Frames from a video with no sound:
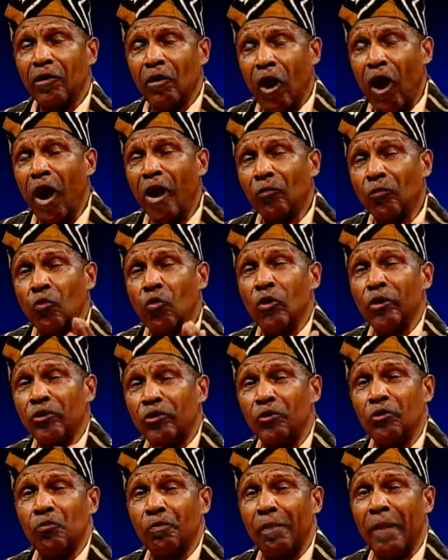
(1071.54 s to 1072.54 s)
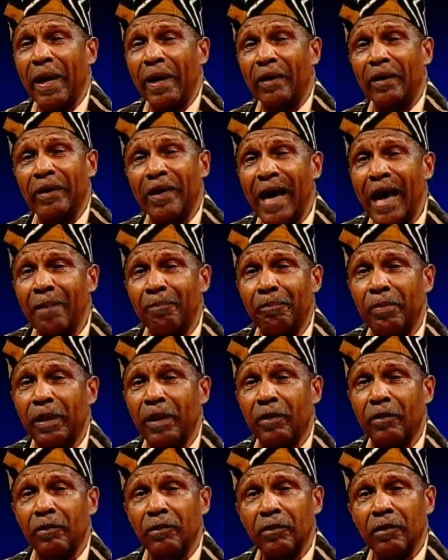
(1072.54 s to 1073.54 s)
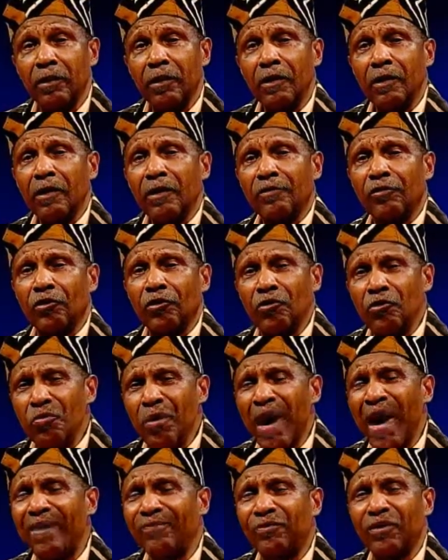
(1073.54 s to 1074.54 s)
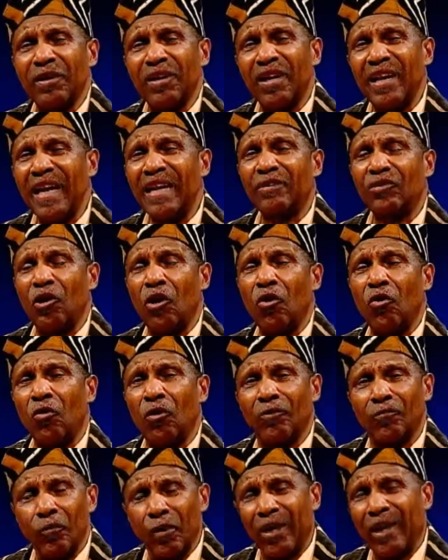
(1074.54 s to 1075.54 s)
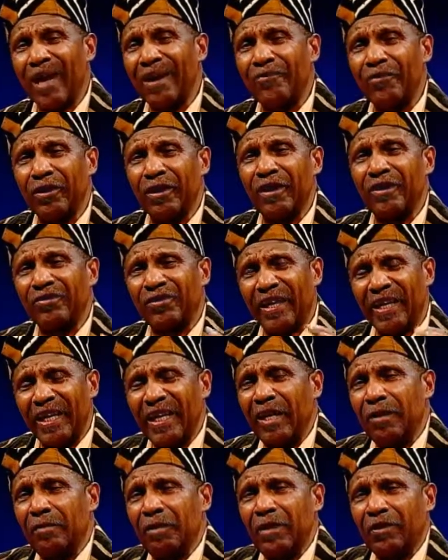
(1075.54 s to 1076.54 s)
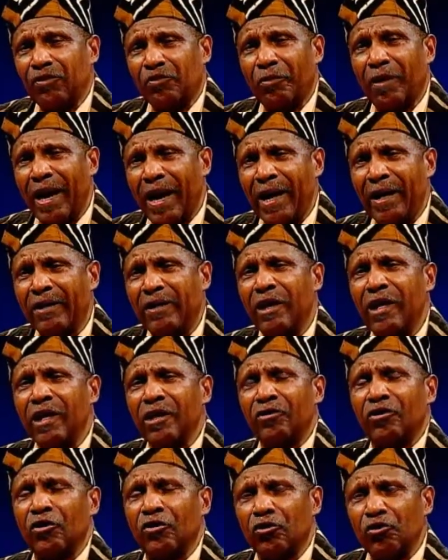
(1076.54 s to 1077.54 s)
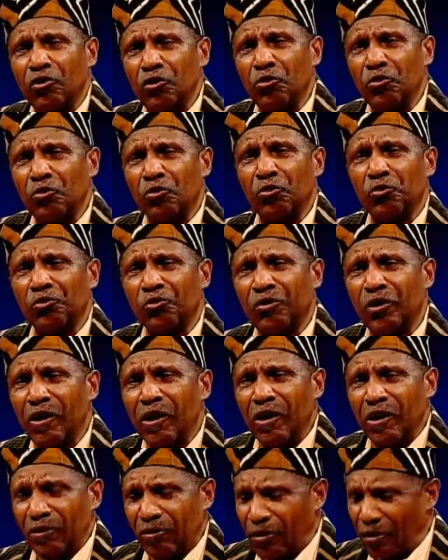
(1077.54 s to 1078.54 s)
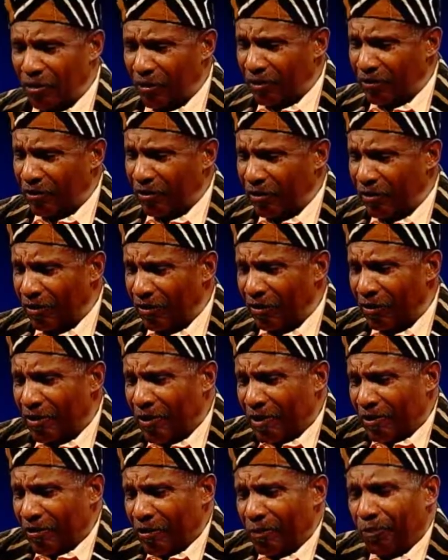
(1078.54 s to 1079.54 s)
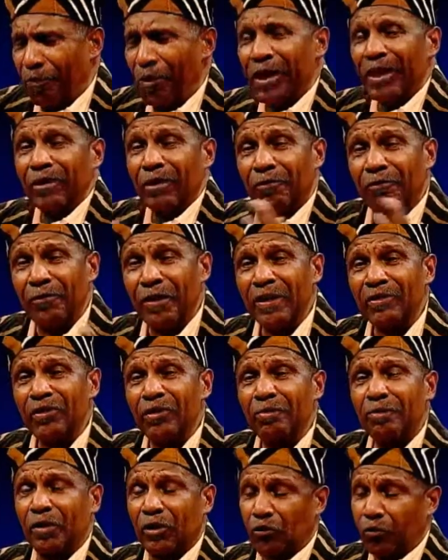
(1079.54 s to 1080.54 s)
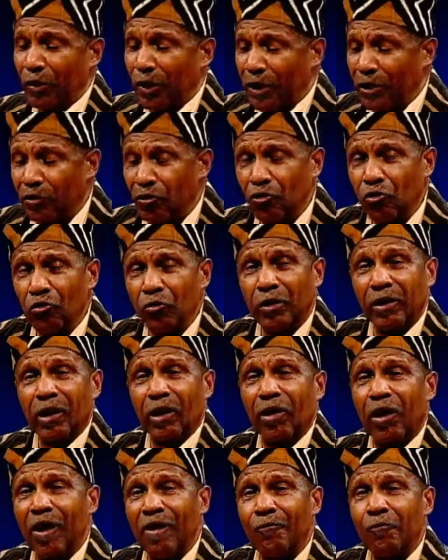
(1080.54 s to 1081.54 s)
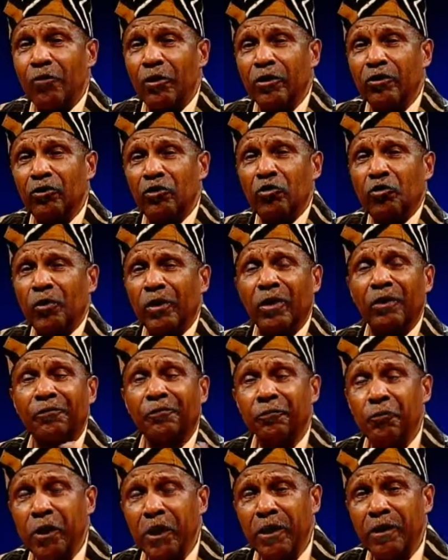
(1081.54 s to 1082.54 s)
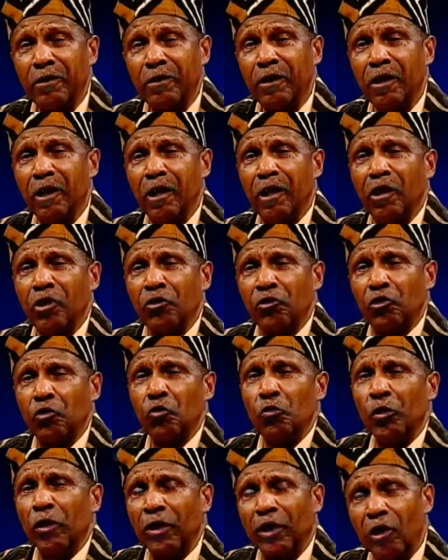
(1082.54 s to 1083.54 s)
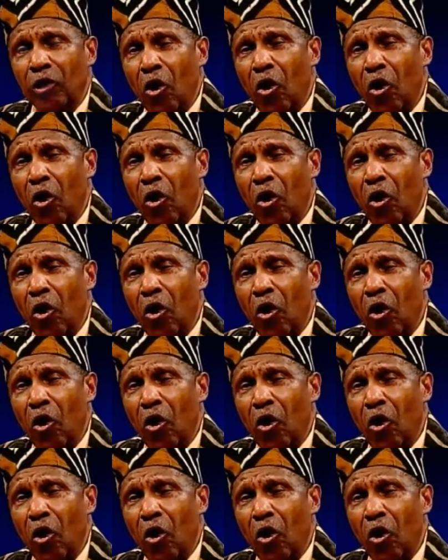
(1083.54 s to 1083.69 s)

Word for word: God wants you better, not bitter. So you have to let go of whatever it is the enemy is trying to use to, to, to bring division between you and a loved one, you and a friend, you and a